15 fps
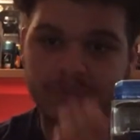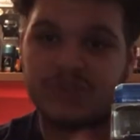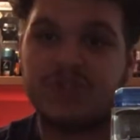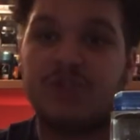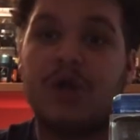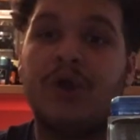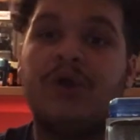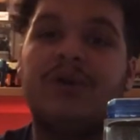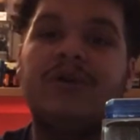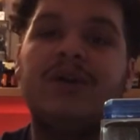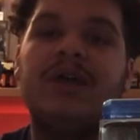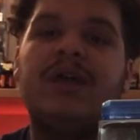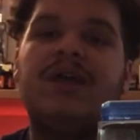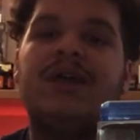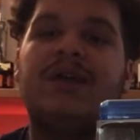So,
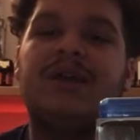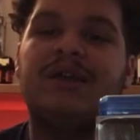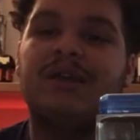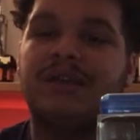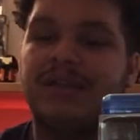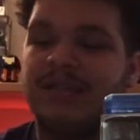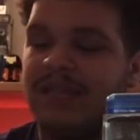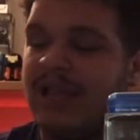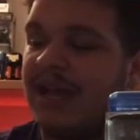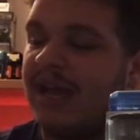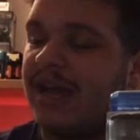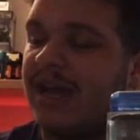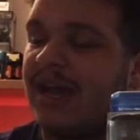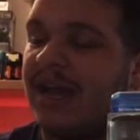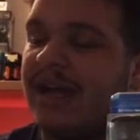yeah,
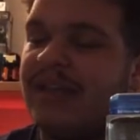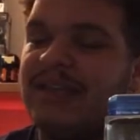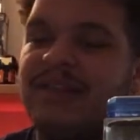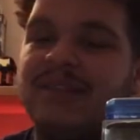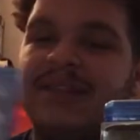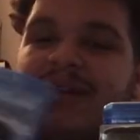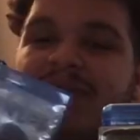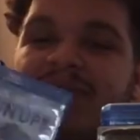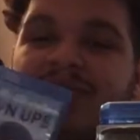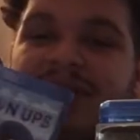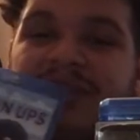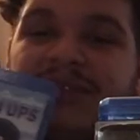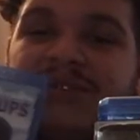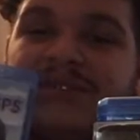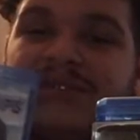I love
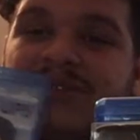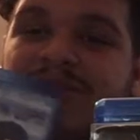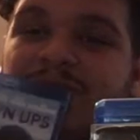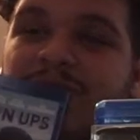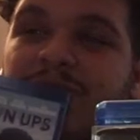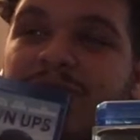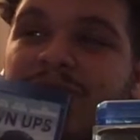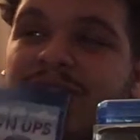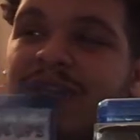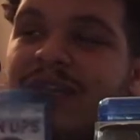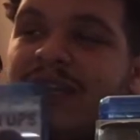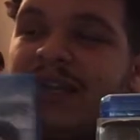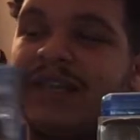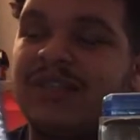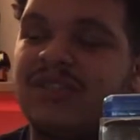this movie.
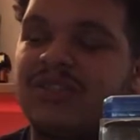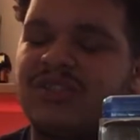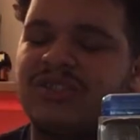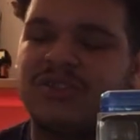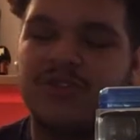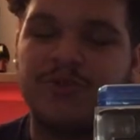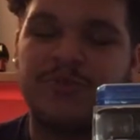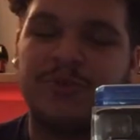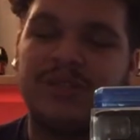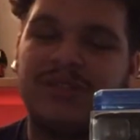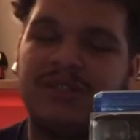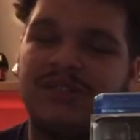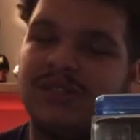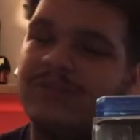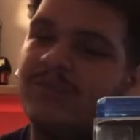It's
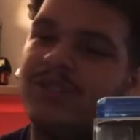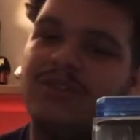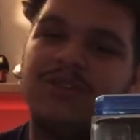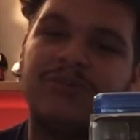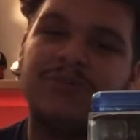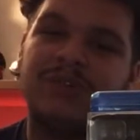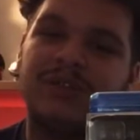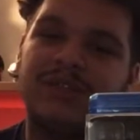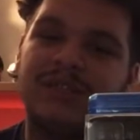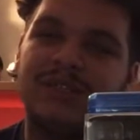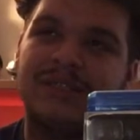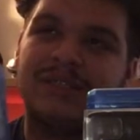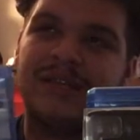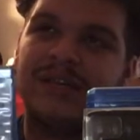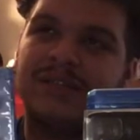stupid. Some of the humor
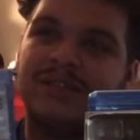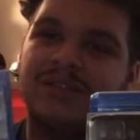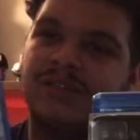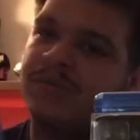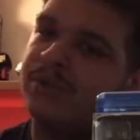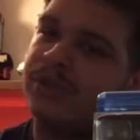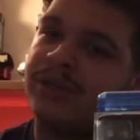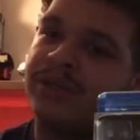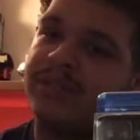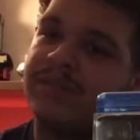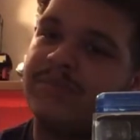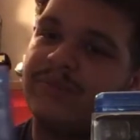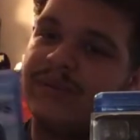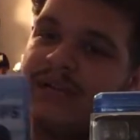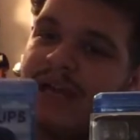is not the
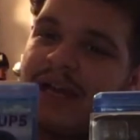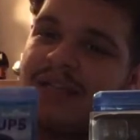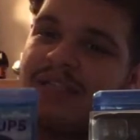smartest, but